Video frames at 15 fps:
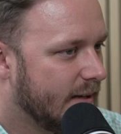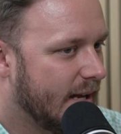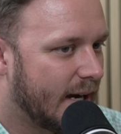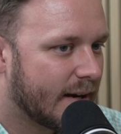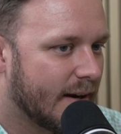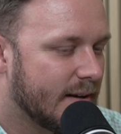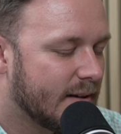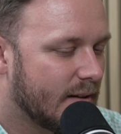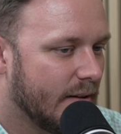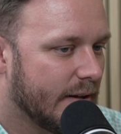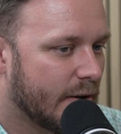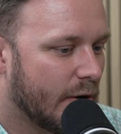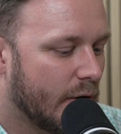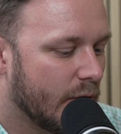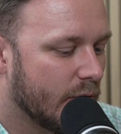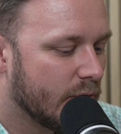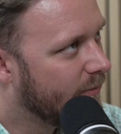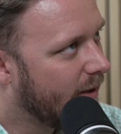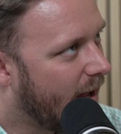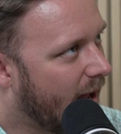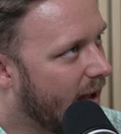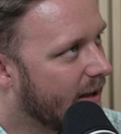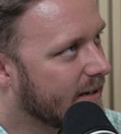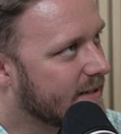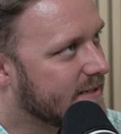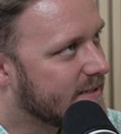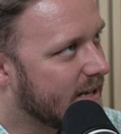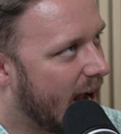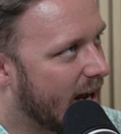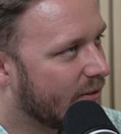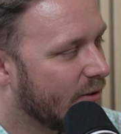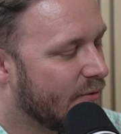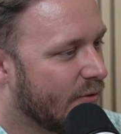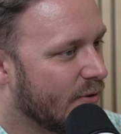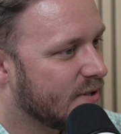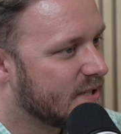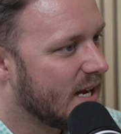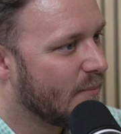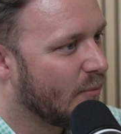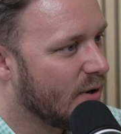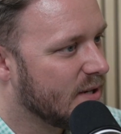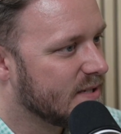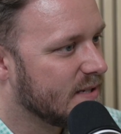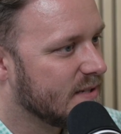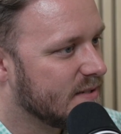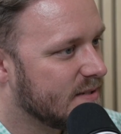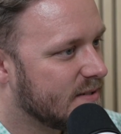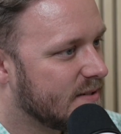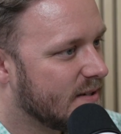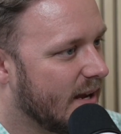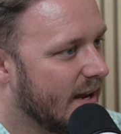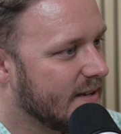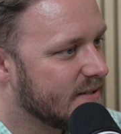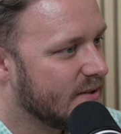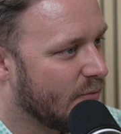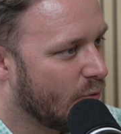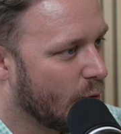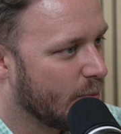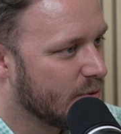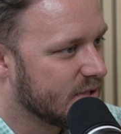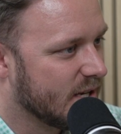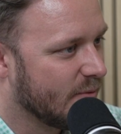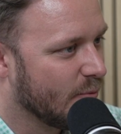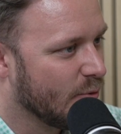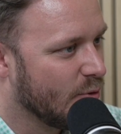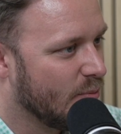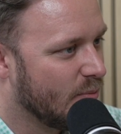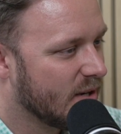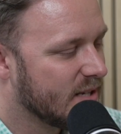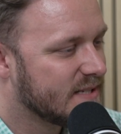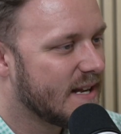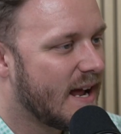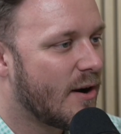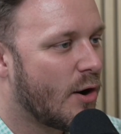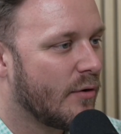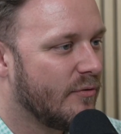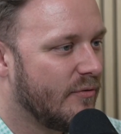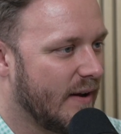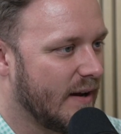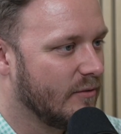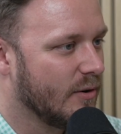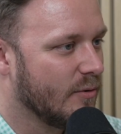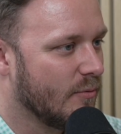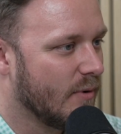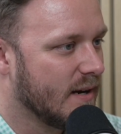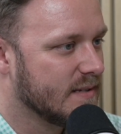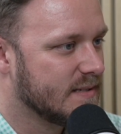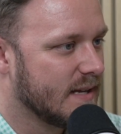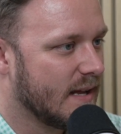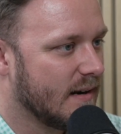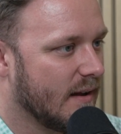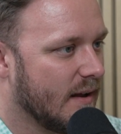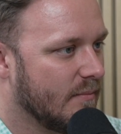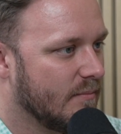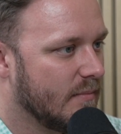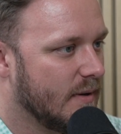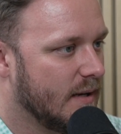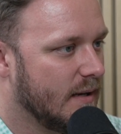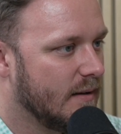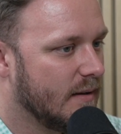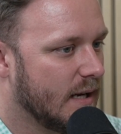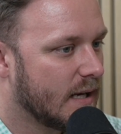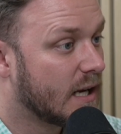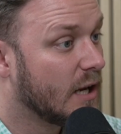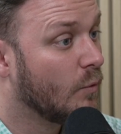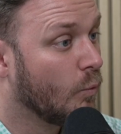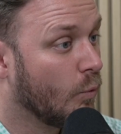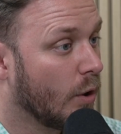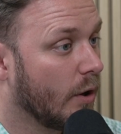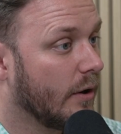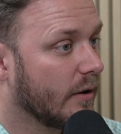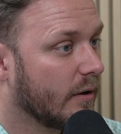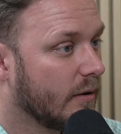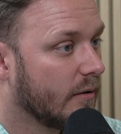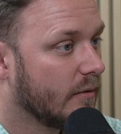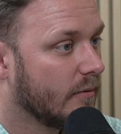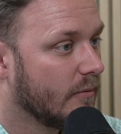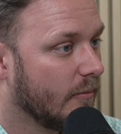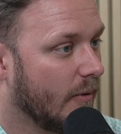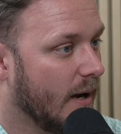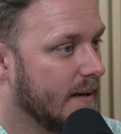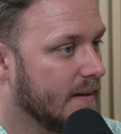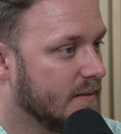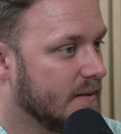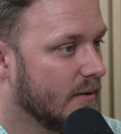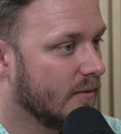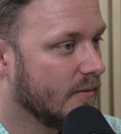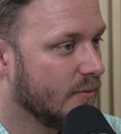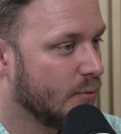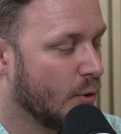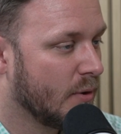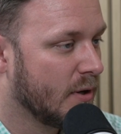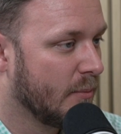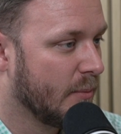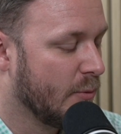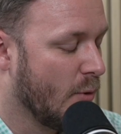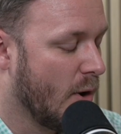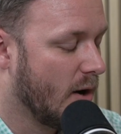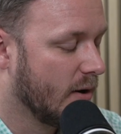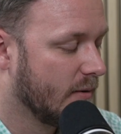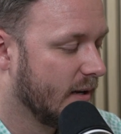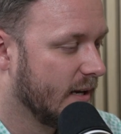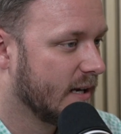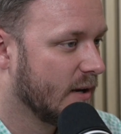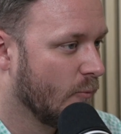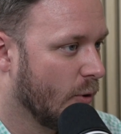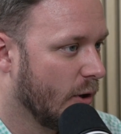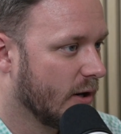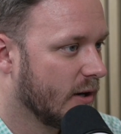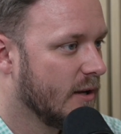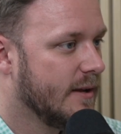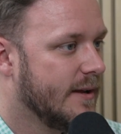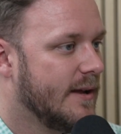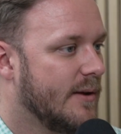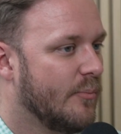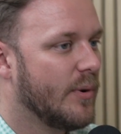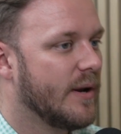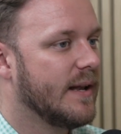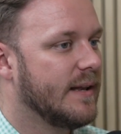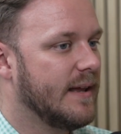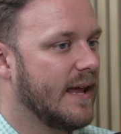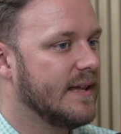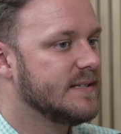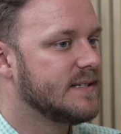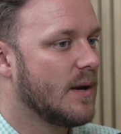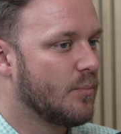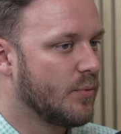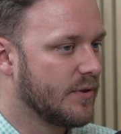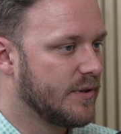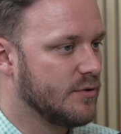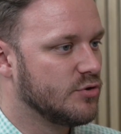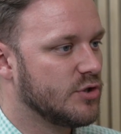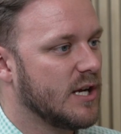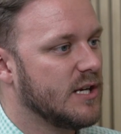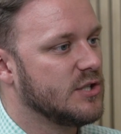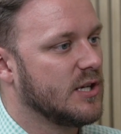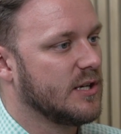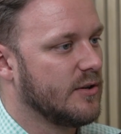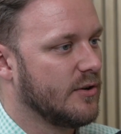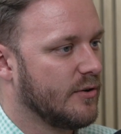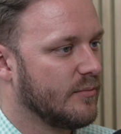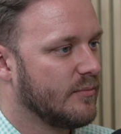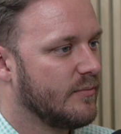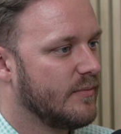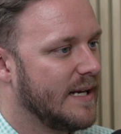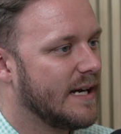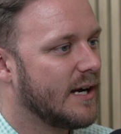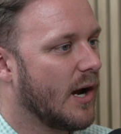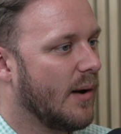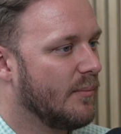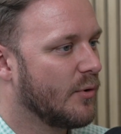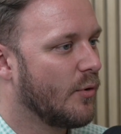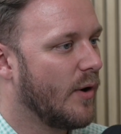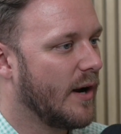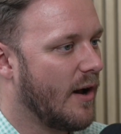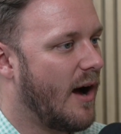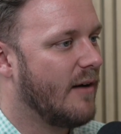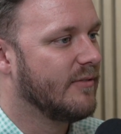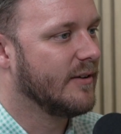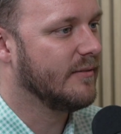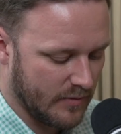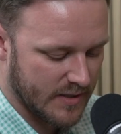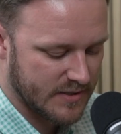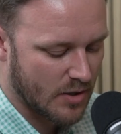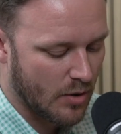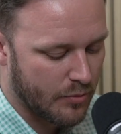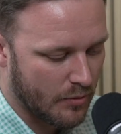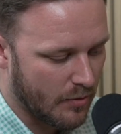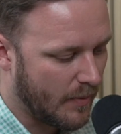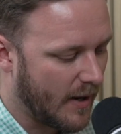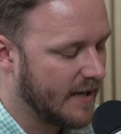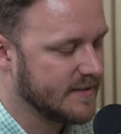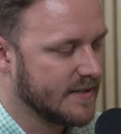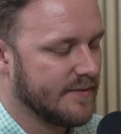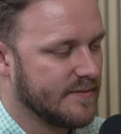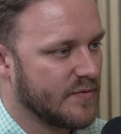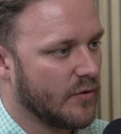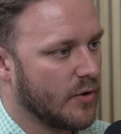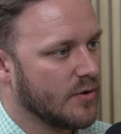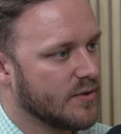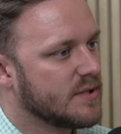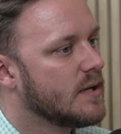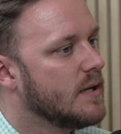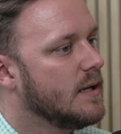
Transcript: Yeah, Guyton-Klinger, not exactly for the same reasons as the 4% rule, but it's not our favorite way to set it up. It can work, right? Don't hear me wrong. It can work, but it ends up with you changing your income quite often. Let's go through the positives first.